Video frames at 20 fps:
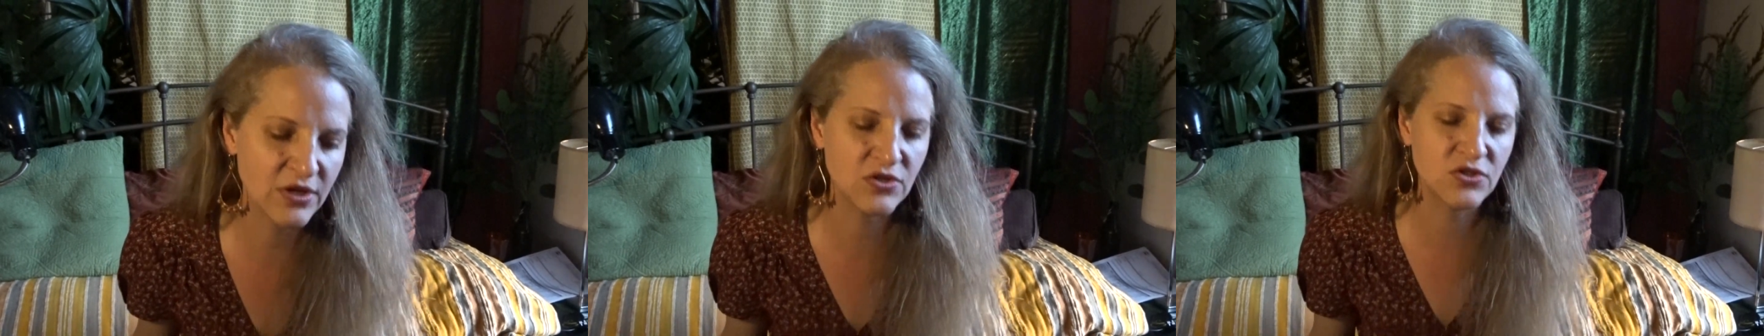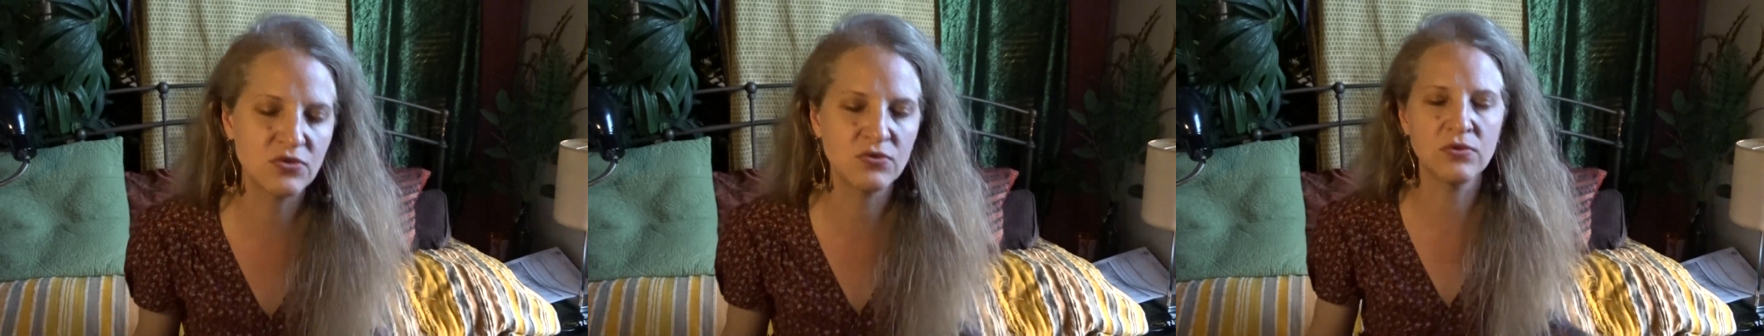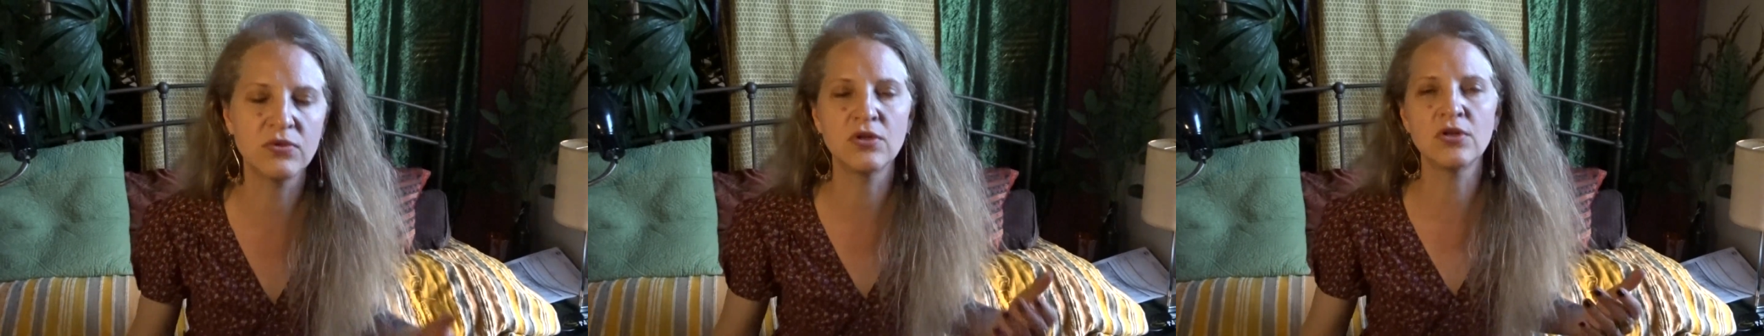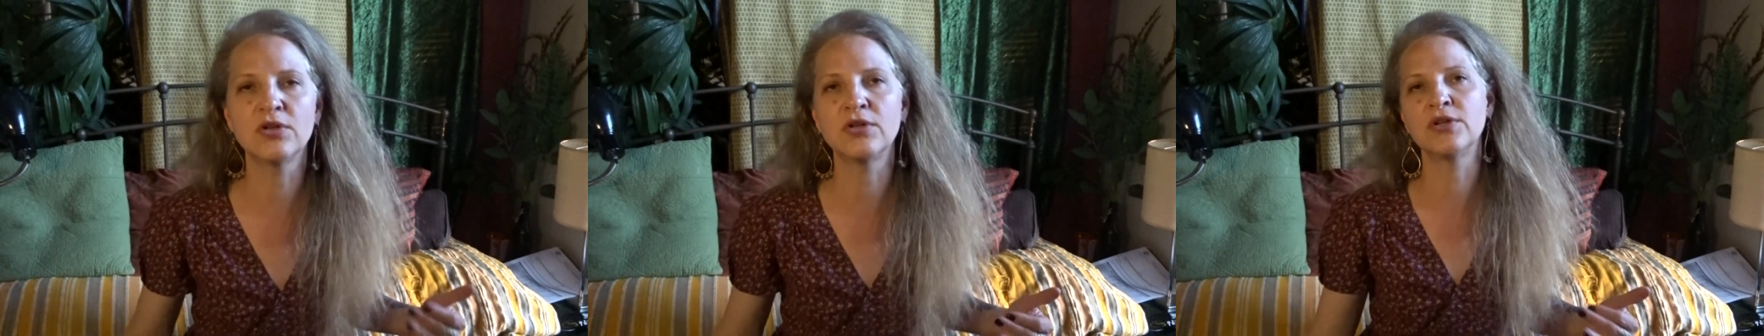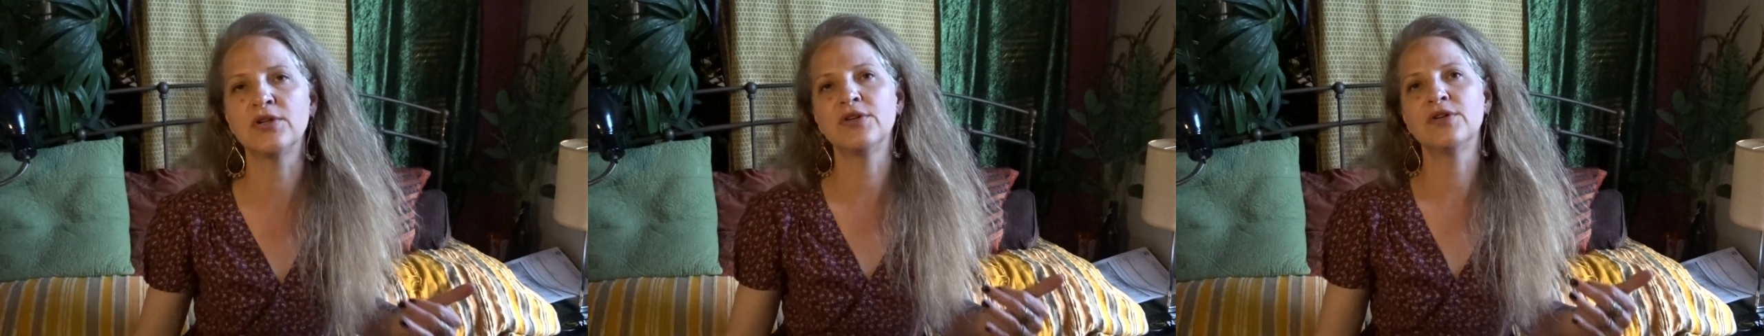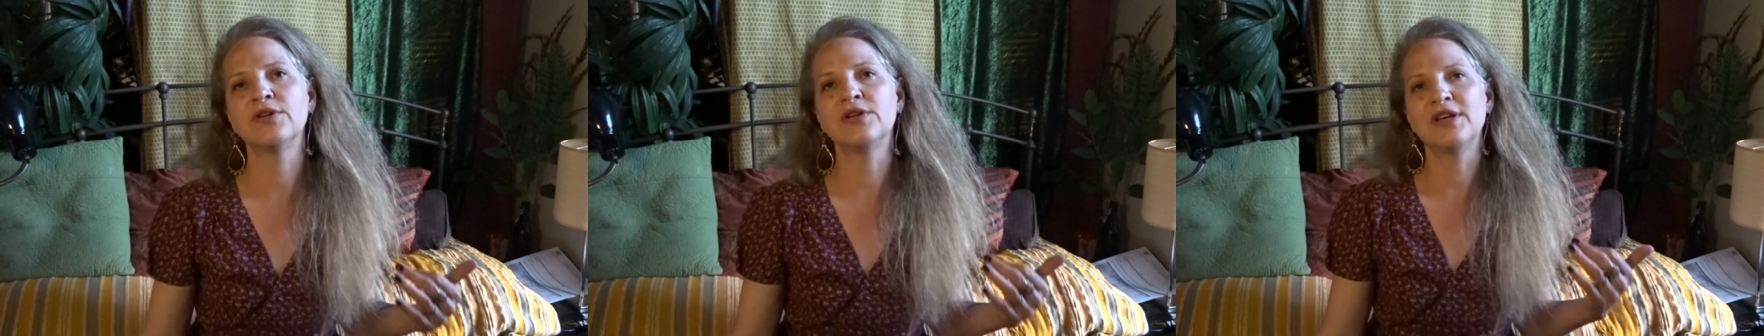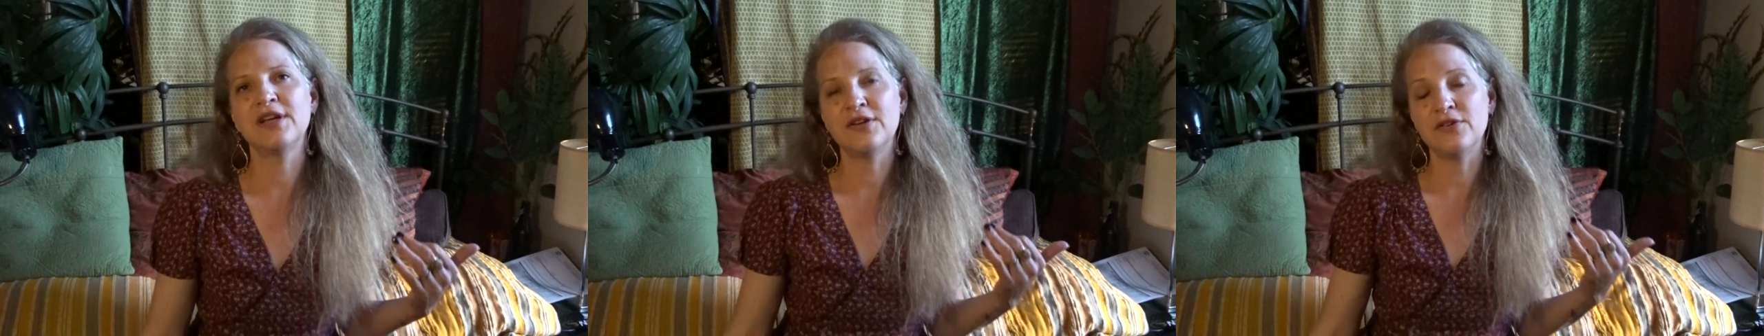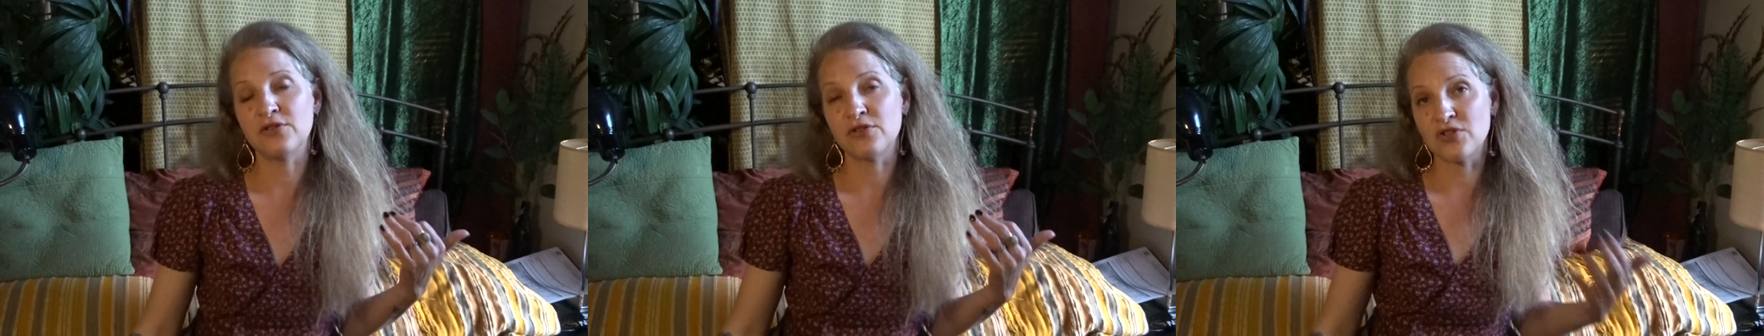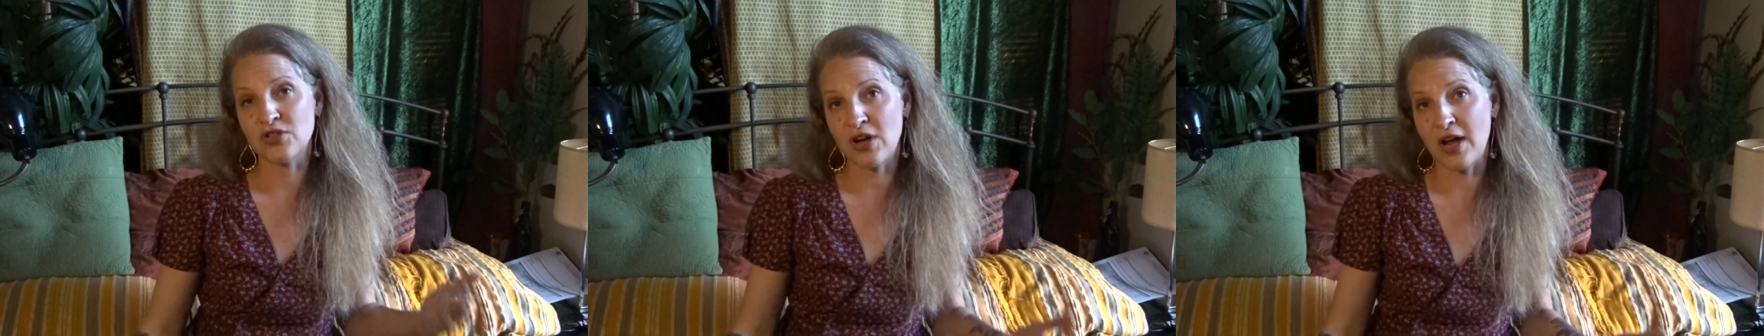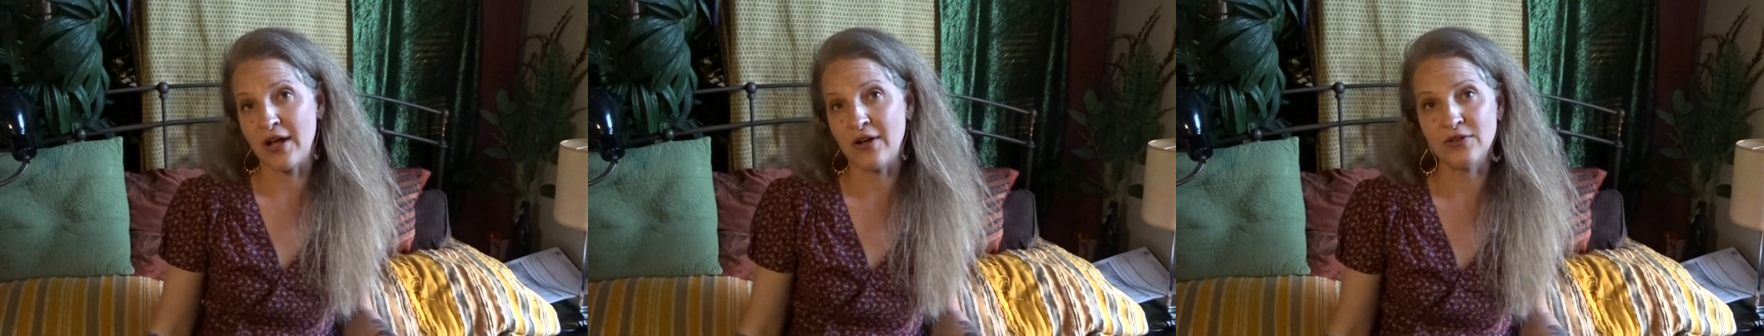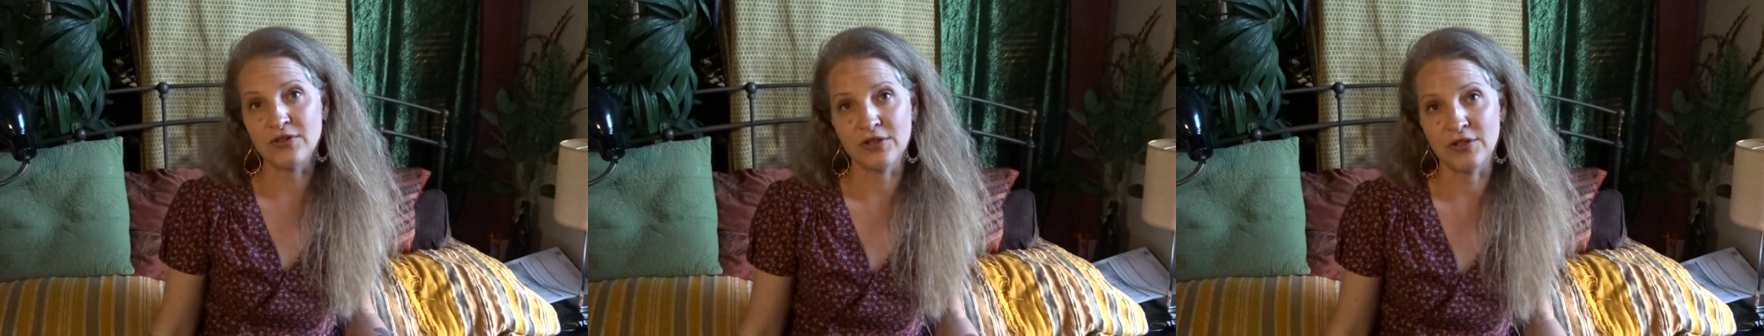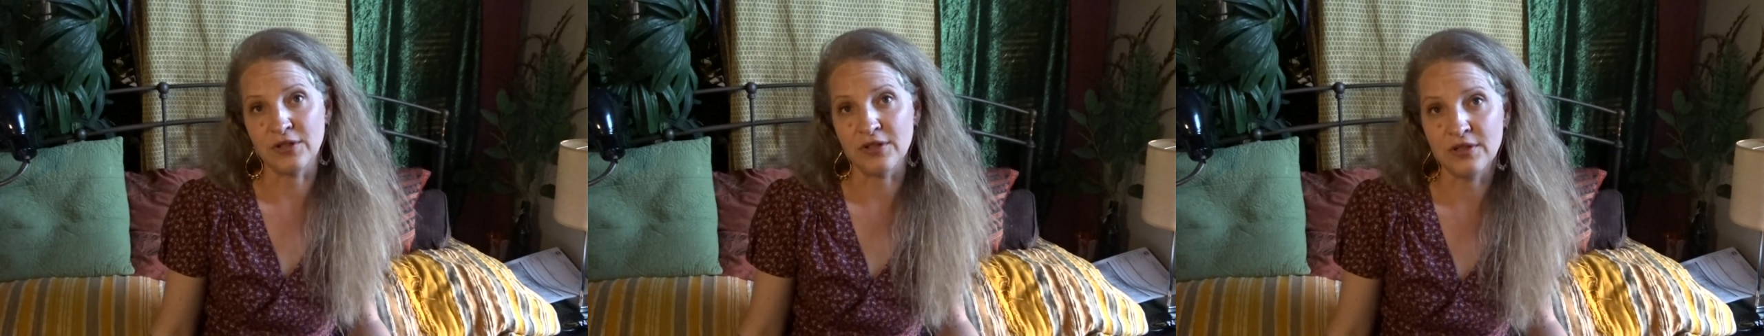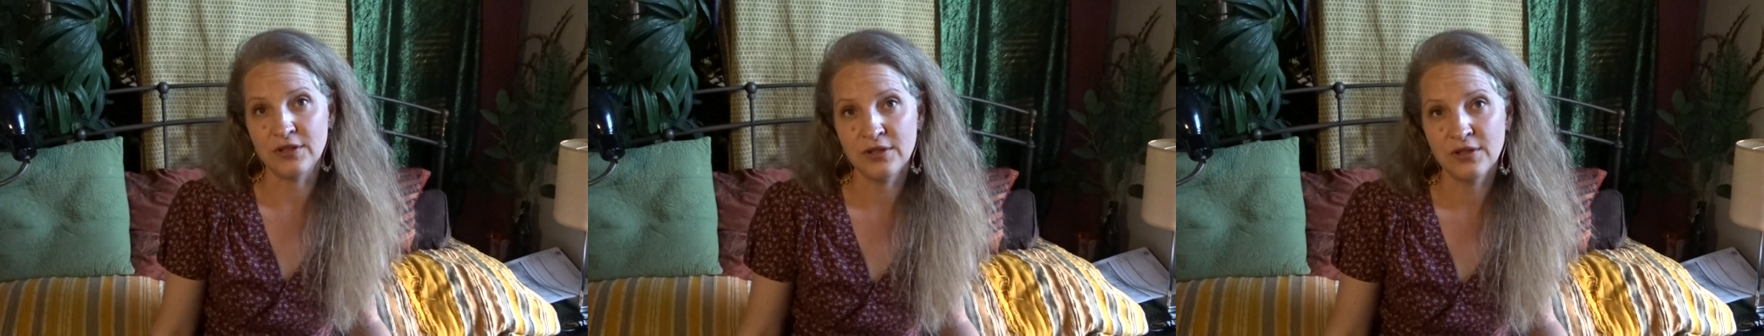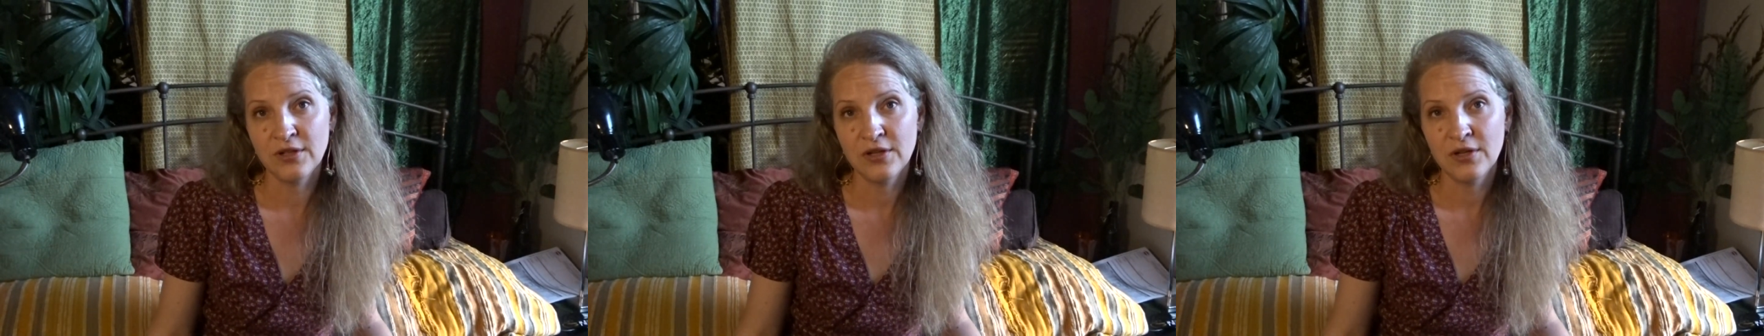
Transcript: did you learn in your childhood?